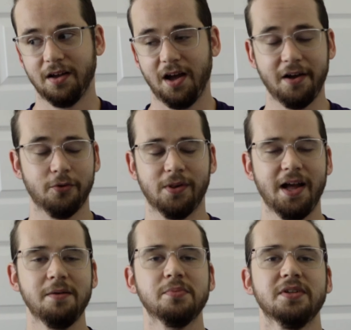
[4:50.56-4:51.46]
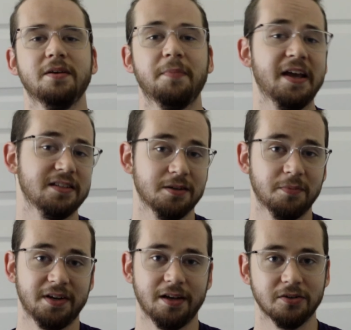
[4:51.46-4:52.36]
I will happily pay
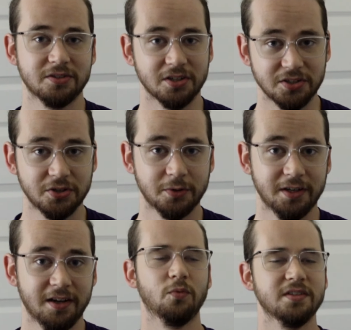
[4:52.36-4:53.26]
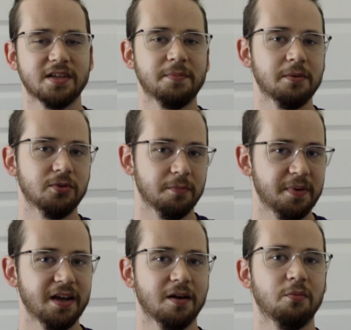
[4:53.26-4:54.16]
somebody else to do it. Once I'm able to
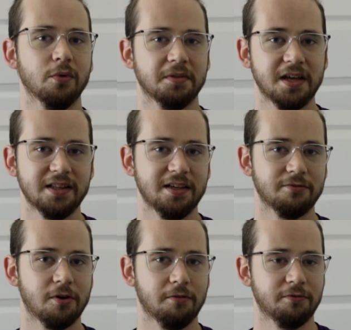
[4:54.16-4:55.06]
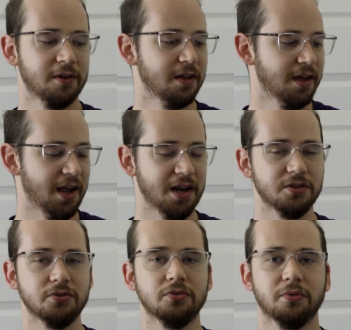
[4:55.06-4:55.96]
pick up where they leave off and
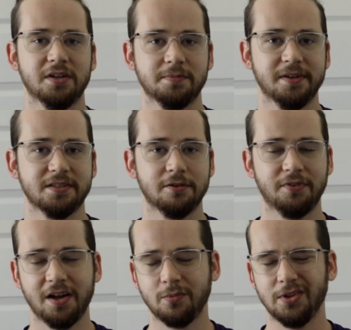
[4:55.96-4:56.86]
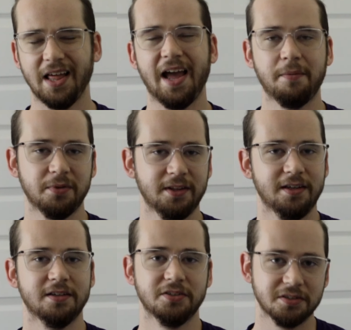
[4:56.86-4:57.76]
do the rest myself, I will happily
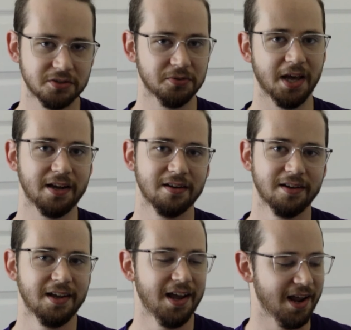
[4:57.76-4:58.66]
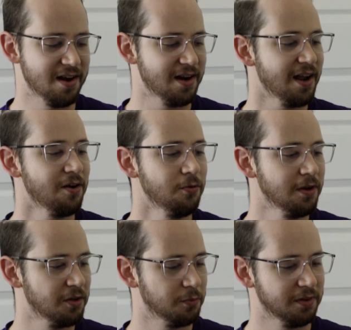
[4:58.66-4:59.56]
do that. And now,
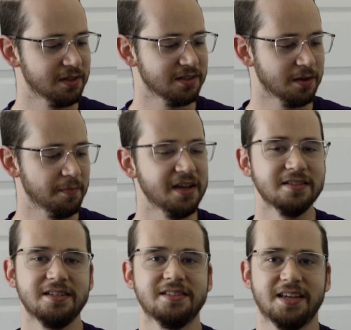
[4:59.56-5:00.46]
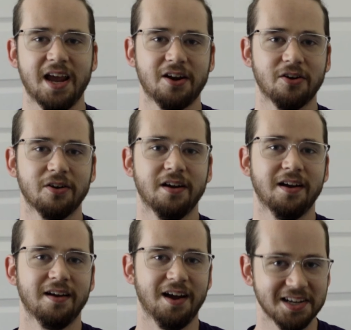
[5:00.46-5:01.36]
with this amazing scanner,
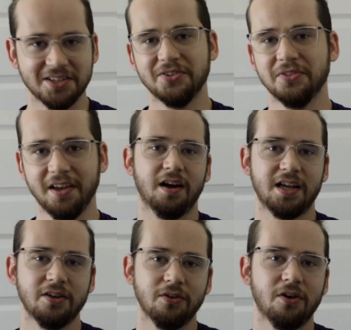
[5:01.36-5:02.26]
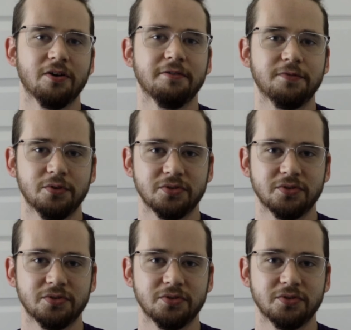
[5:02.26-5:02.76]
I can do that. Here are a few